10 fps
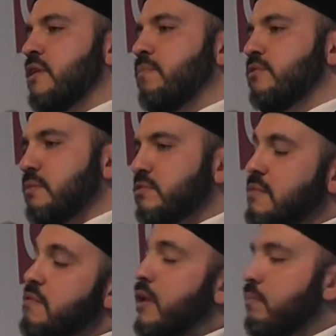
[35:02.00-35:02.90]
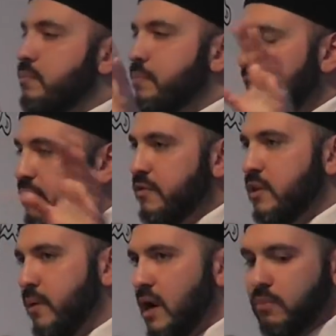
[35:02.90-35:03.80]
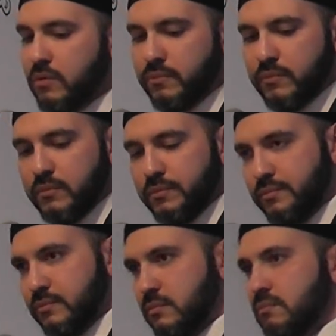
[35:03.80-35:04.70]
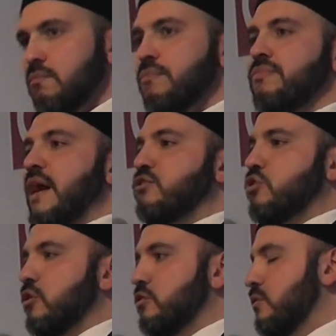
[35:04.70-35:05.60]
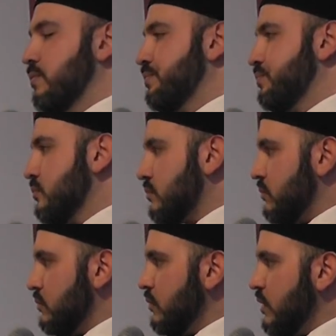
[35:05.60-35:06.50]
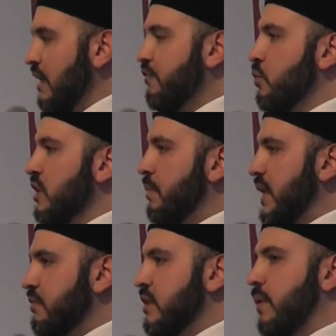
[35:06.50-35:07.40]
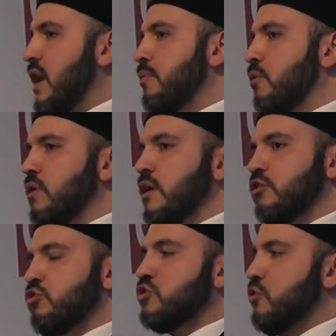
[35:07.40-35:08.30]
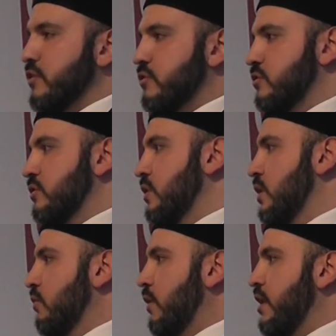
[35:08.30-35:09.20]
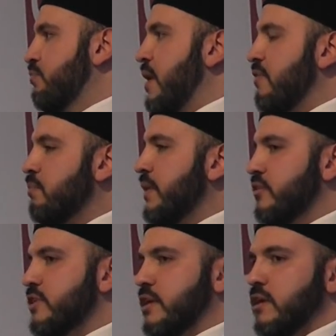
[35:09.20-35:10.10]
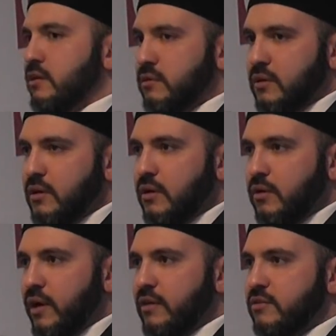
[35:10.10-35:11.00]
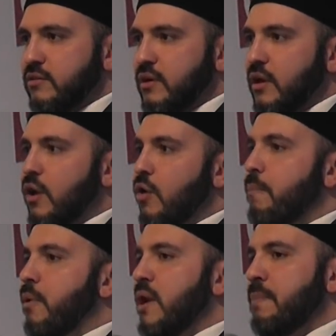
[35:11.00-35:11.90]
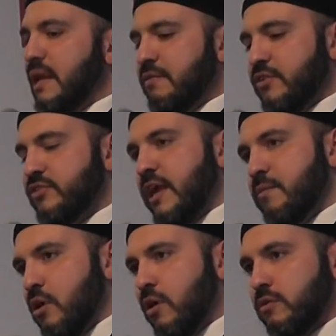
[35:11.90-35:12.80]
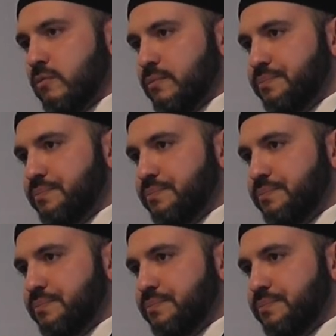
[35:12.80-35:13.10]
in some of them believe in the Bible. That's good. If you want to believe in the Bible, it's your choice, right? It's better than being secular, all right? But we believe in the same God,